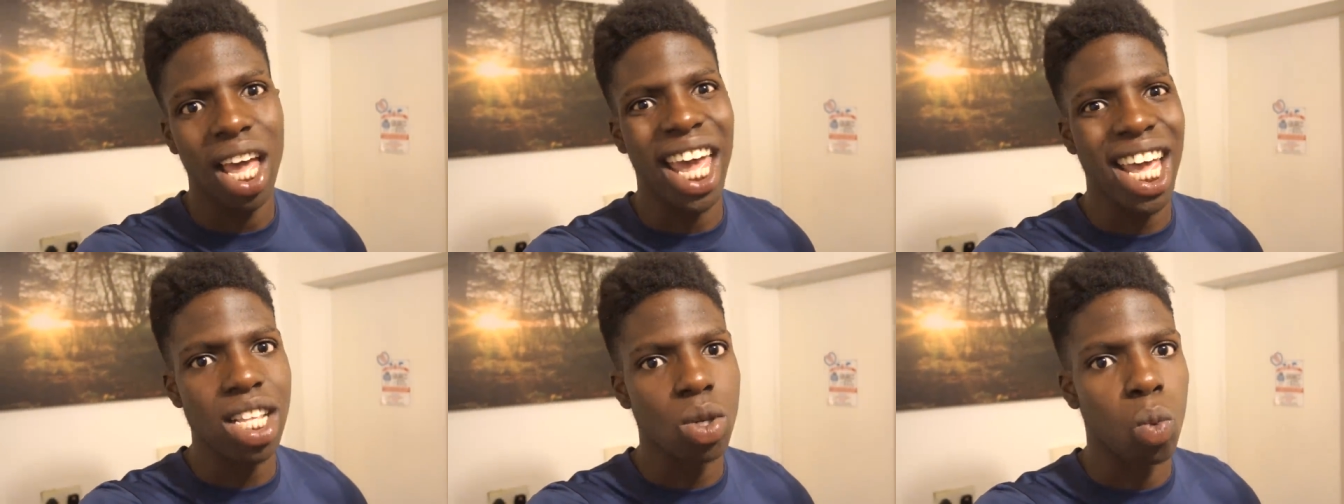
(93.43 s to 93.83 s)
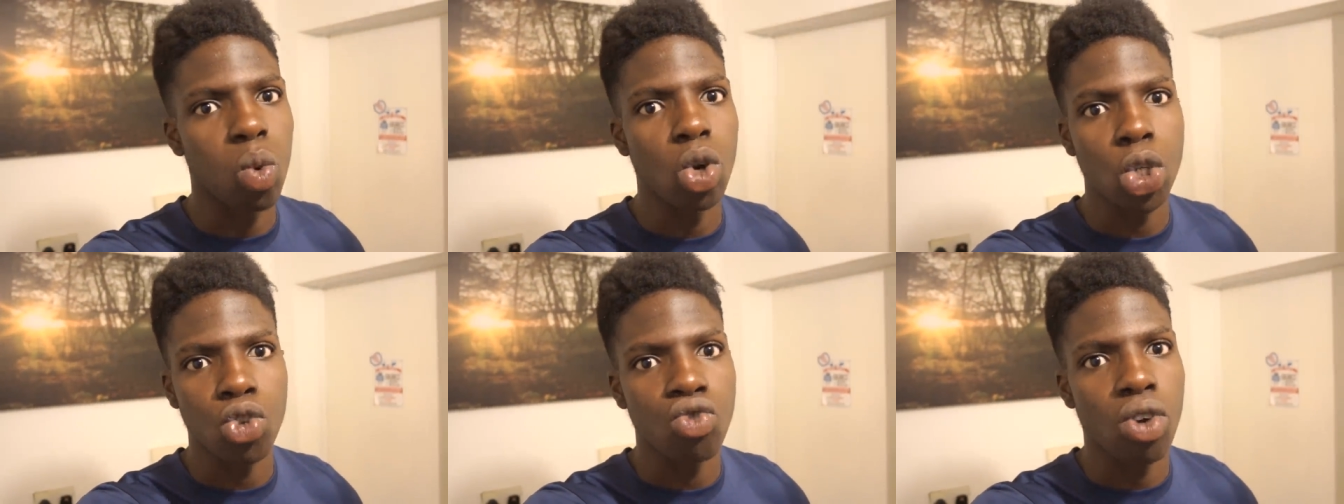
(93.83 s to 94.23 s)
It
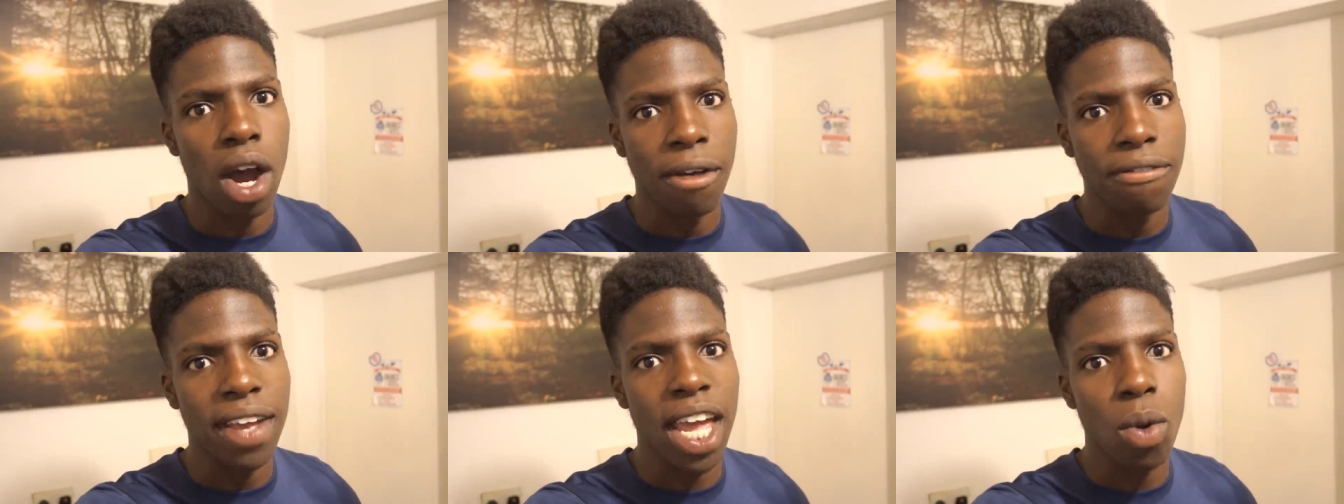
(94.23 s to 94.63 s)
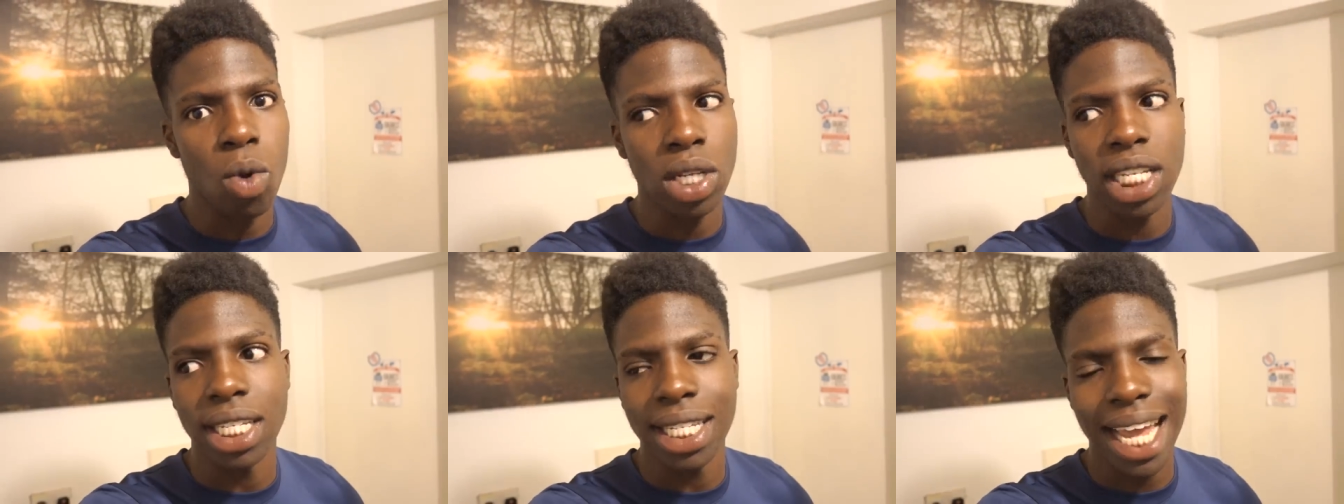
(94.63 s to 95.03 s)
was rough, it
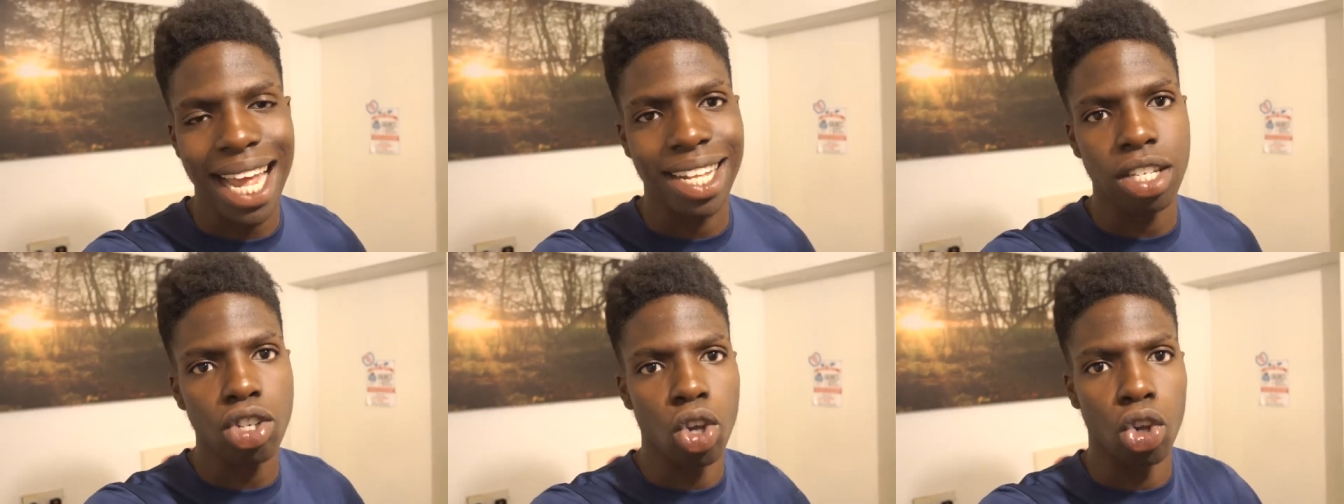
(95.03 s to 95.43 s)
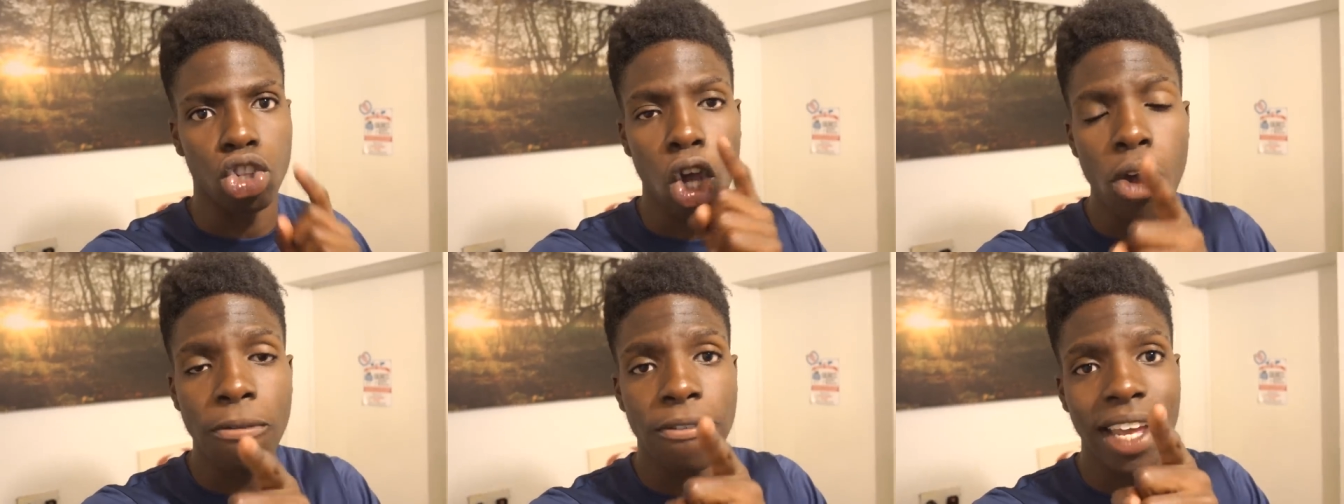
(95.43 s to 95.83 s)
was intense. So
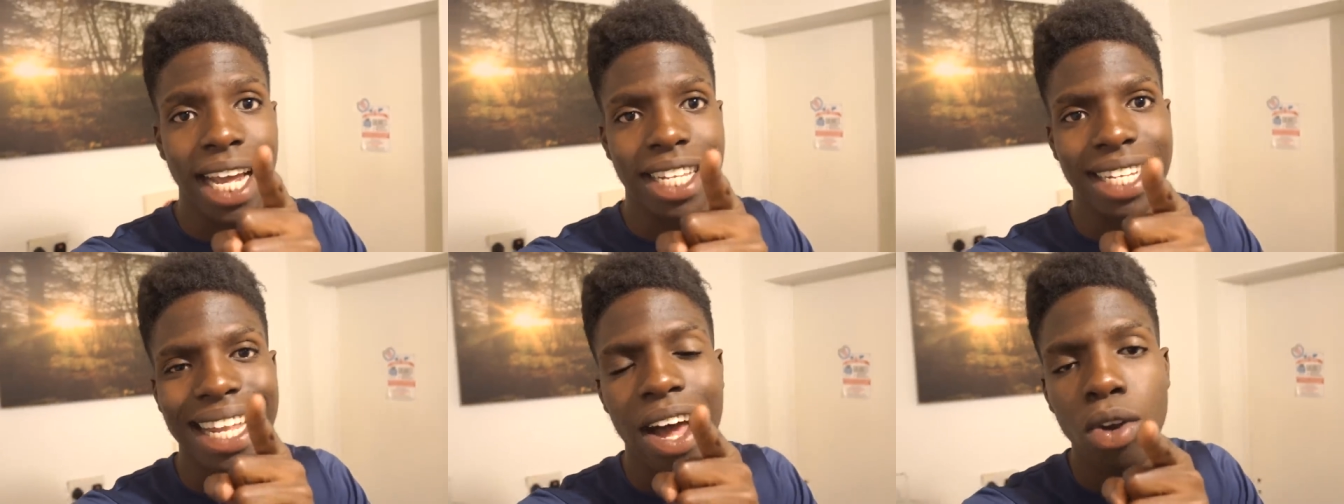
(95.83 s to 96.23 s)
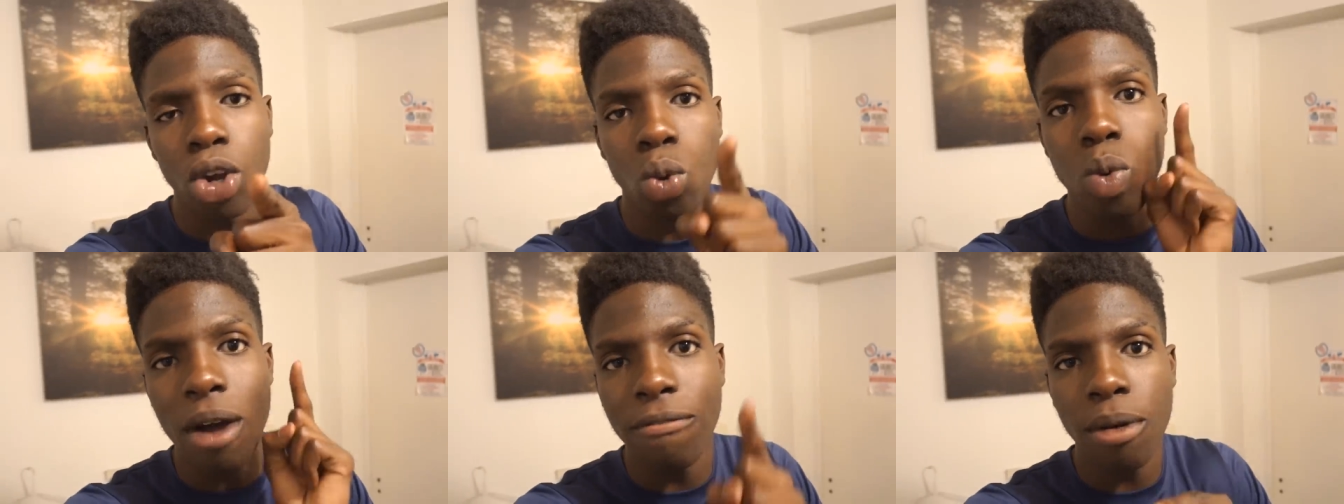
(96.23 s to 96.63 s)
don't forget to download
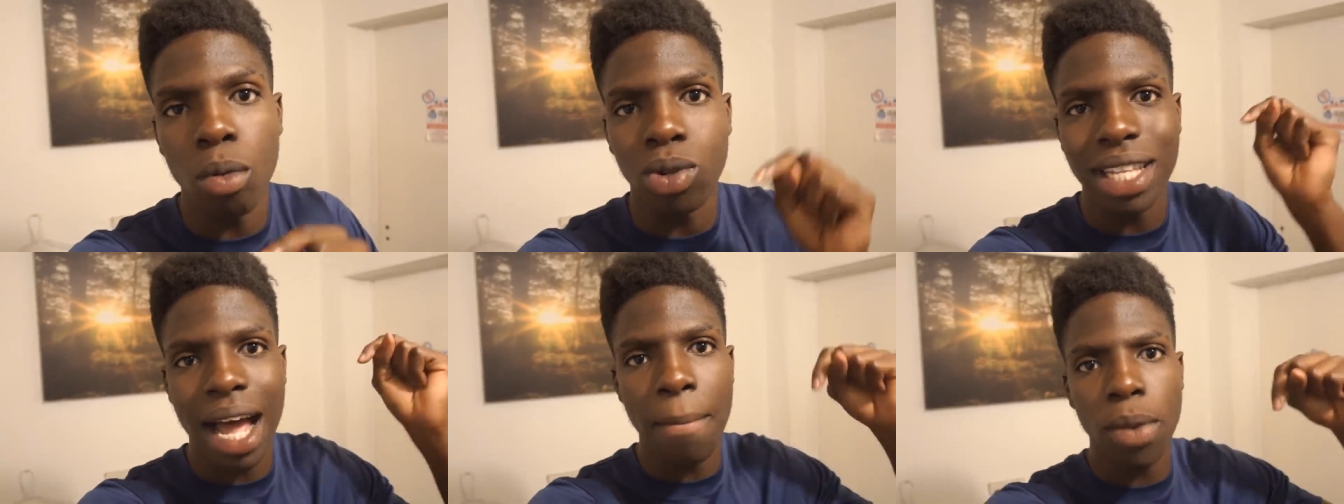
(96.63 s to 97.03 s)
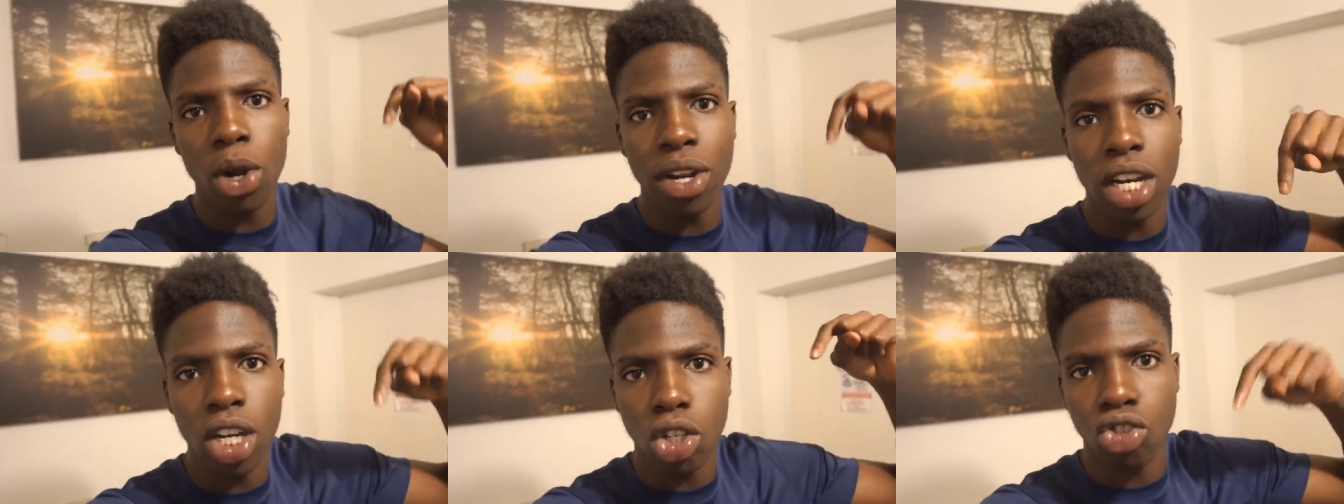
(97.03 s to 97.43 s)
OneFootball down below
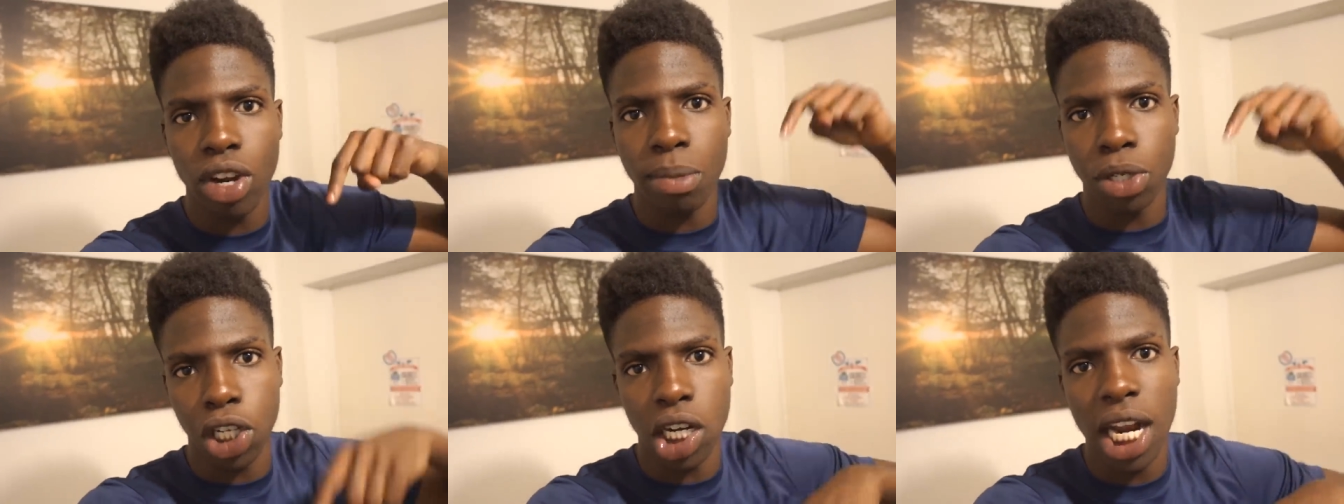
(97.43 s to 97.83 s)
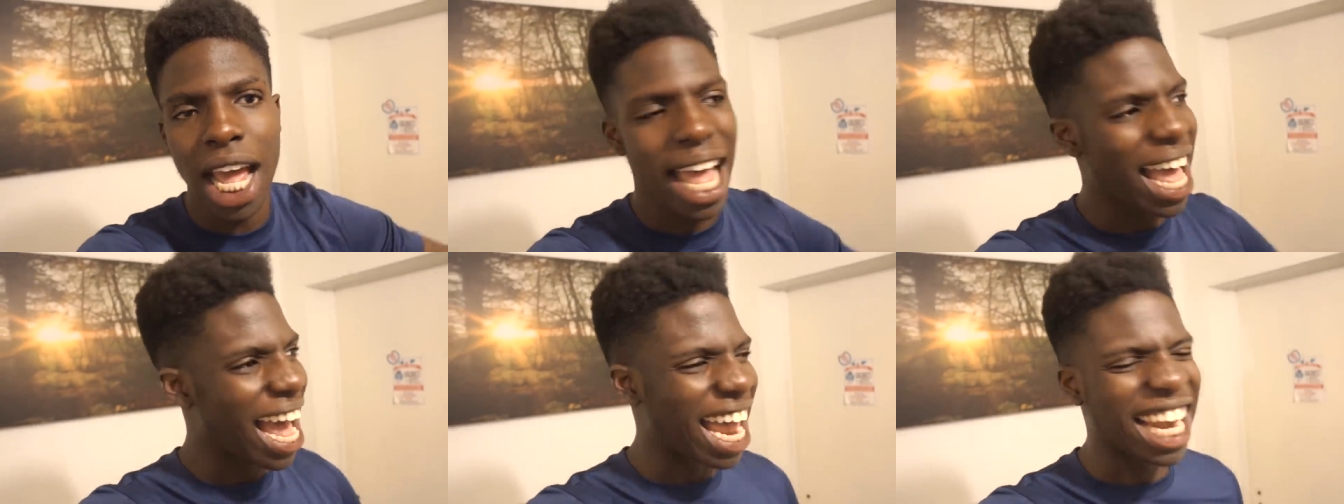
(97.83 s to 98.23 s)
in the description
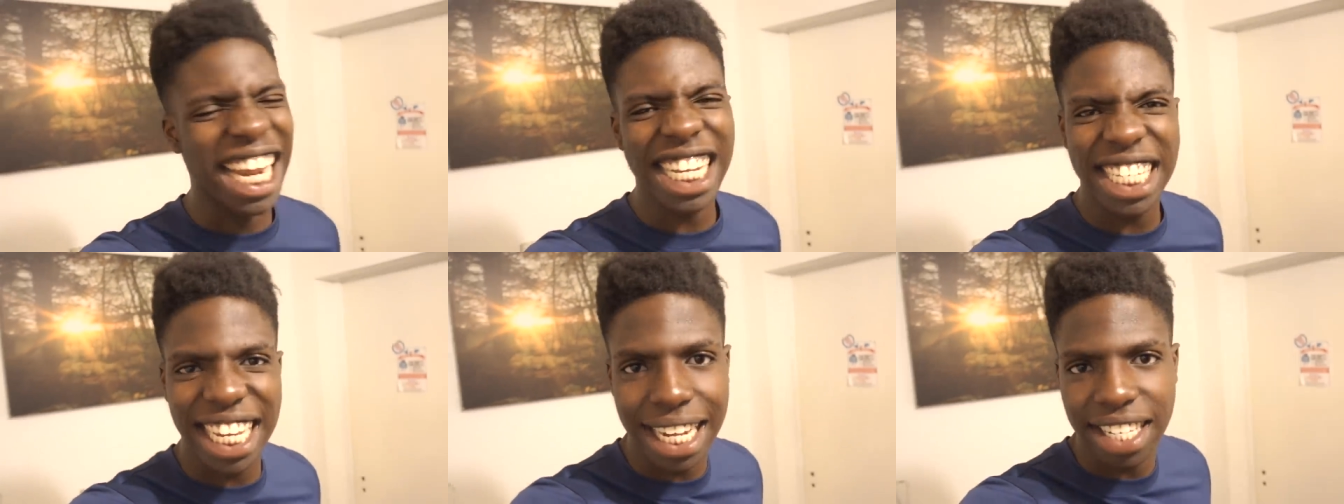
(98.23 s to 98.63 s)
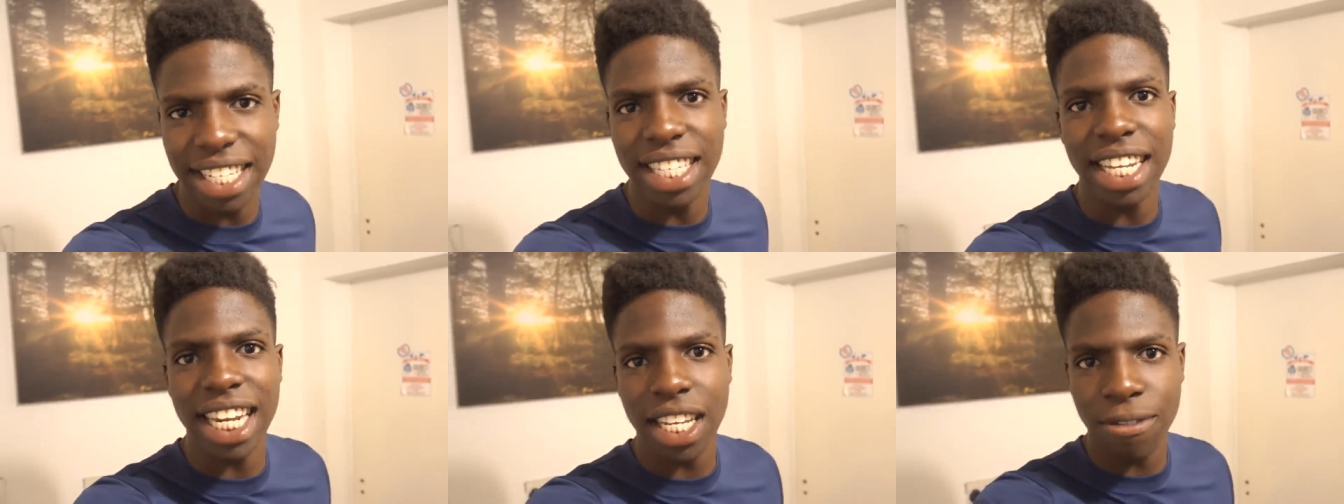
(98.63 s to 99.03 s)
and let's get
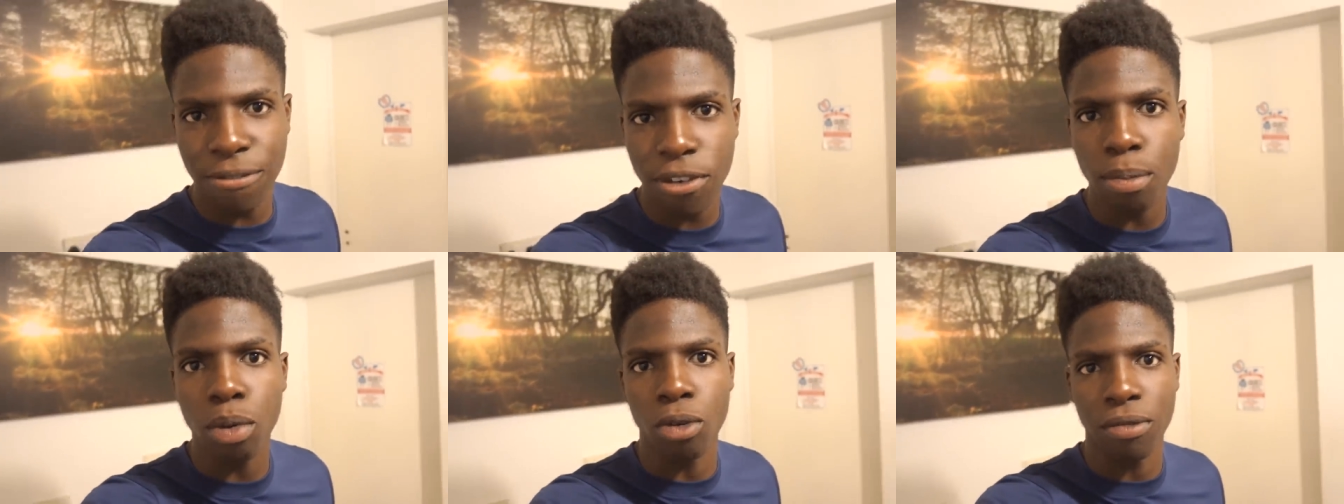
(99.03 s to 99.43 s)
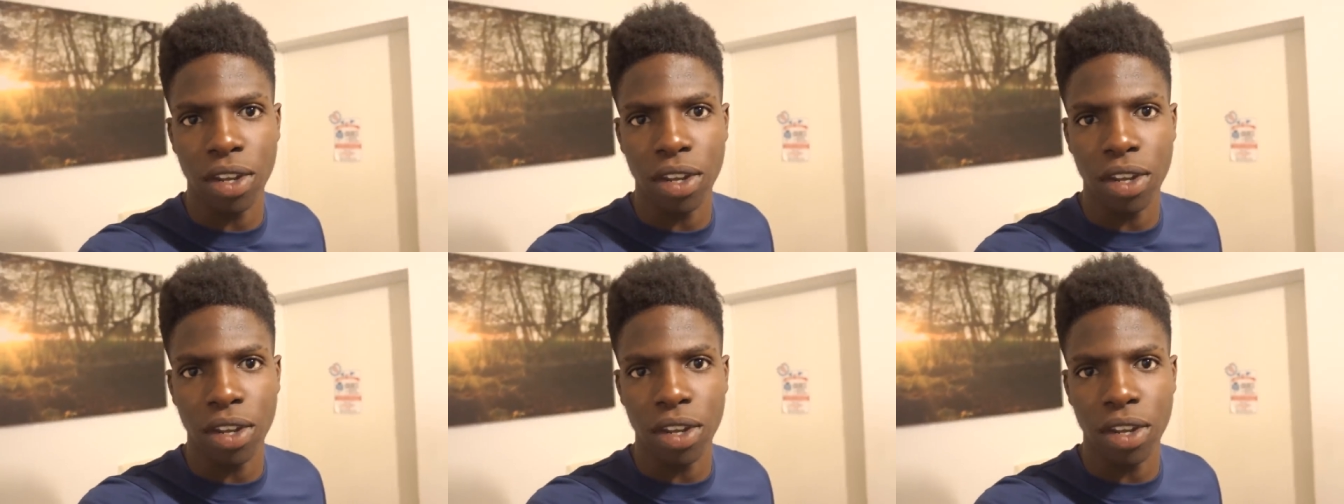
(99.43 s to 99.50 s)
into this football